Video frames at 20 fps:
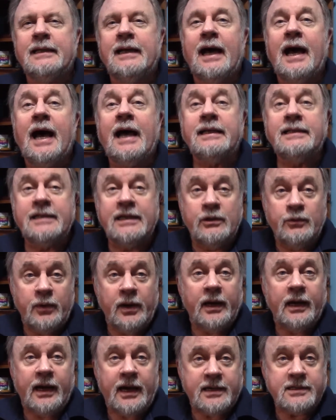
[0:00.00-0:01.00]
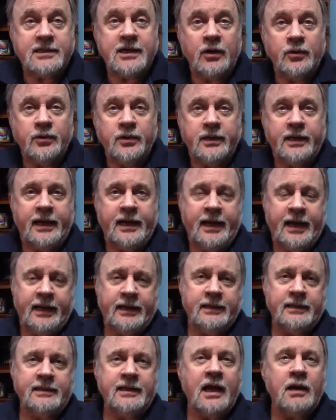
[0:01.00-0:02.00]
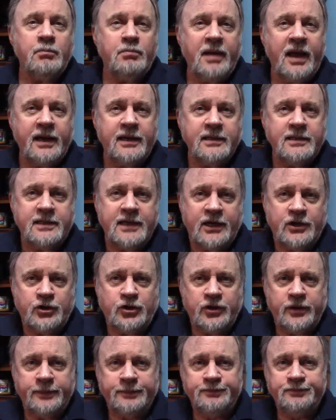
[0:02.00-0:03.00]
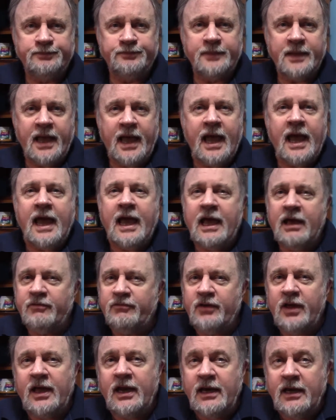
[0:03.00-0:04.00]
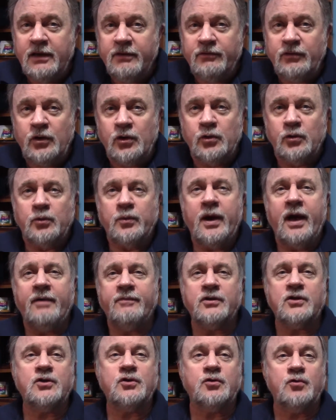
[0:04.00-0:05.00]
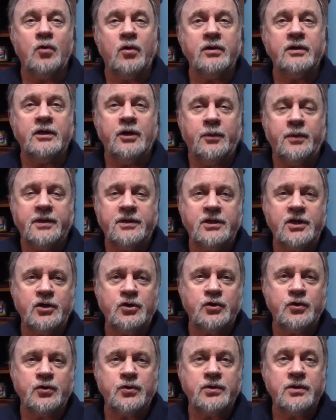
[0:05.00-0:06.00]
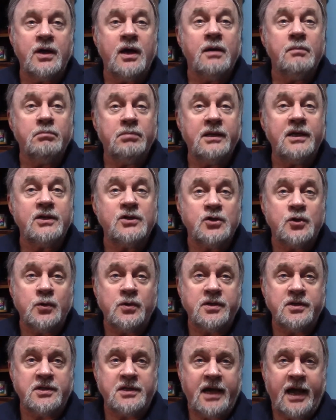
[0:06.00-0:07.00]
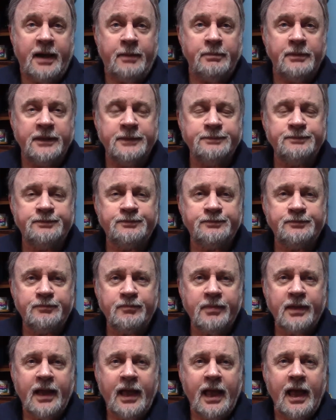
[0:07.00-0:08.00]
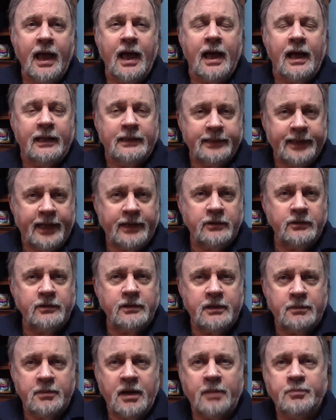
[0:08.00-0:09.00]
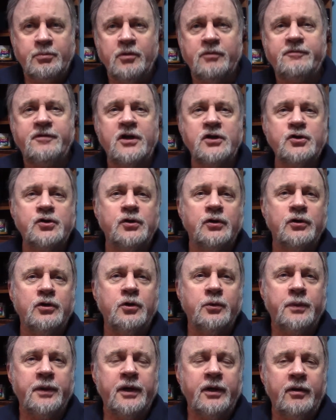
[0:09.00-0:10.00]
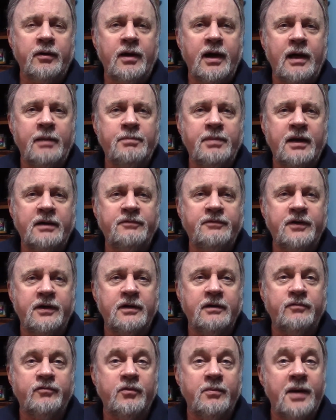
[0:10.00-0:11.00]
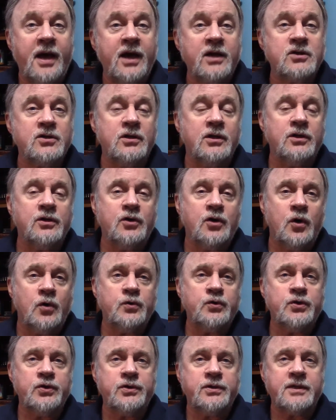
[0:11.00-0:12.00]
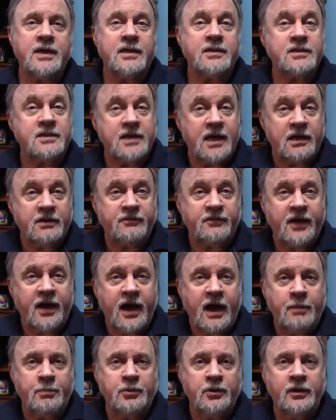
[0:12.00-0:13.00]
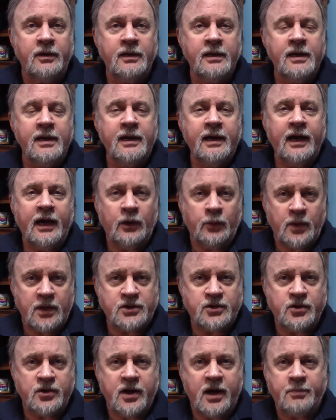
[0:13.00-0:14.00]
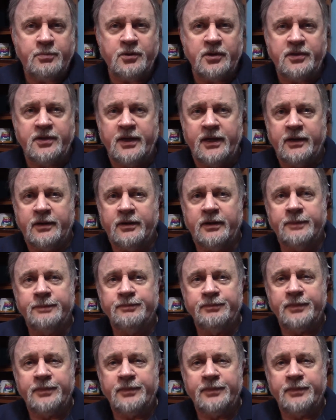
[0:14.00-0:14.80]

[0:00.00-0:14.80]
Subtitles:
I did realize how good I had it and paid attention. If any of you have extraordinary teachers, please do the same. Later in my professional career, I benefited from excellent coaches at Santa Fe Opera and Western Opera Theater.